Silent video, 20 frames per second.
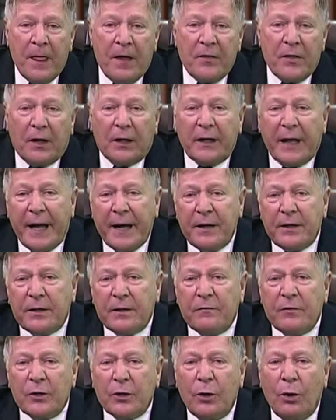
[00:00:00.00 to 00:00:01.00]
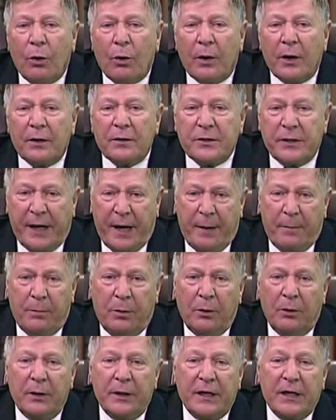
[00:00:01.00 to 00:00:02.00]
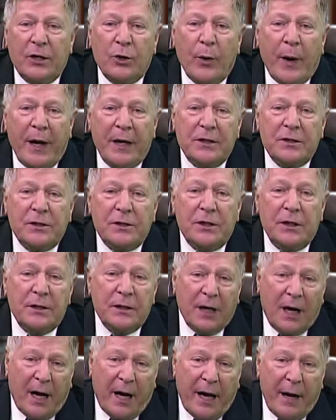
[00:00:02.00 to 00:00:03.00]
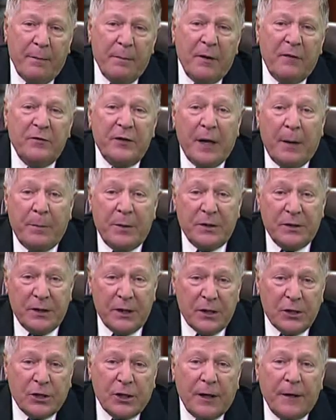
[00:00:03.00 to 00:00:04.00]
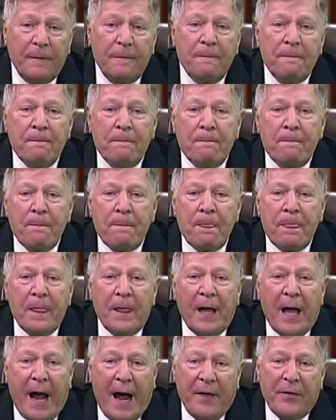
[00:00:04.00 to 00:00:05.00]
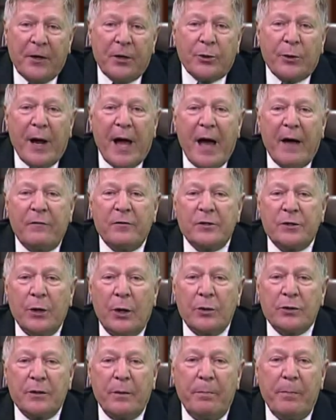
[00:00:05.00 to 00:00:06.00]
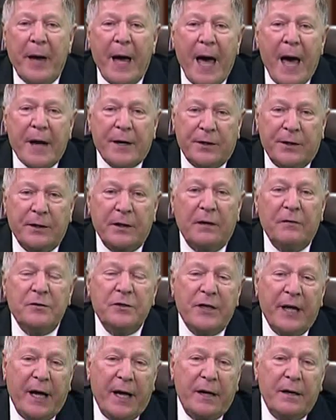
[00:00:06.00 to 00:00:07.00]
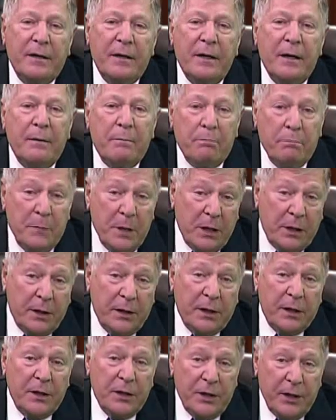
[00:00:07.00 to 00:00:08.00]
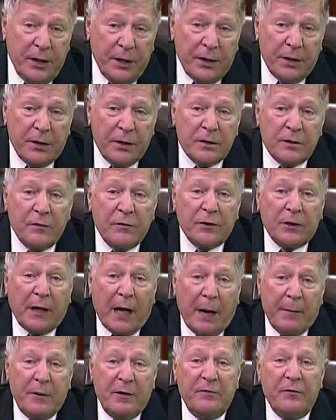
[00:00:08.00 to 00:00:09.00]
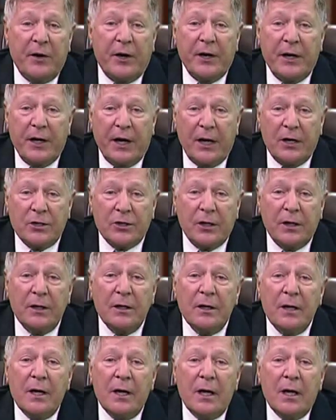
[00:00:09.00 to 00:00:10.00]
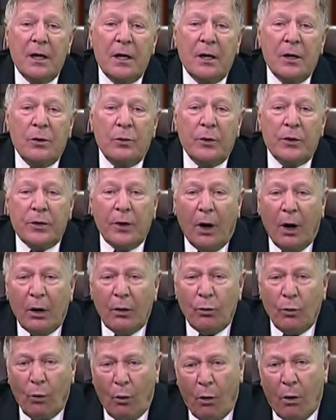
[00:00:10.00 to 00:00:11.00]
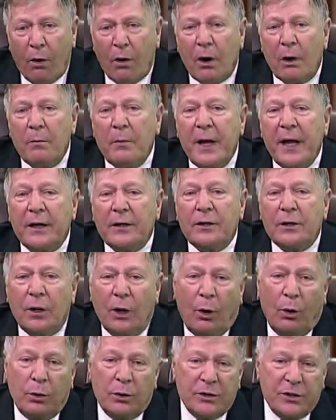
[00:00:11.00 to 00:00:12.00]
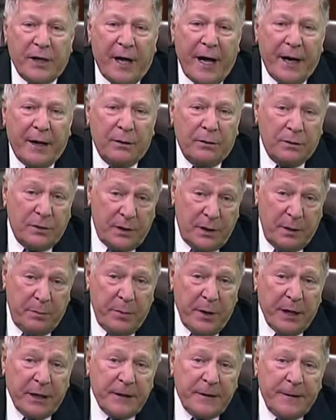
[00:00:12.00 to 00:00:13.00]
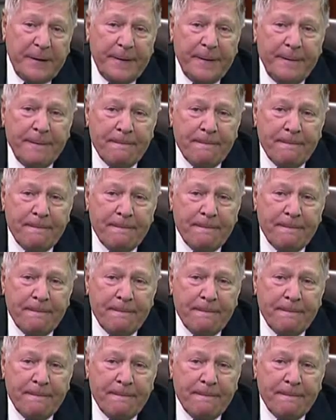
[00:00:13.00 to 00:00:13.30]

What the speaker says: The length of the core sample equates to time of deposition, and the graph shows a pattern of 10 million years of climate variation with warm and cold cycles depicted.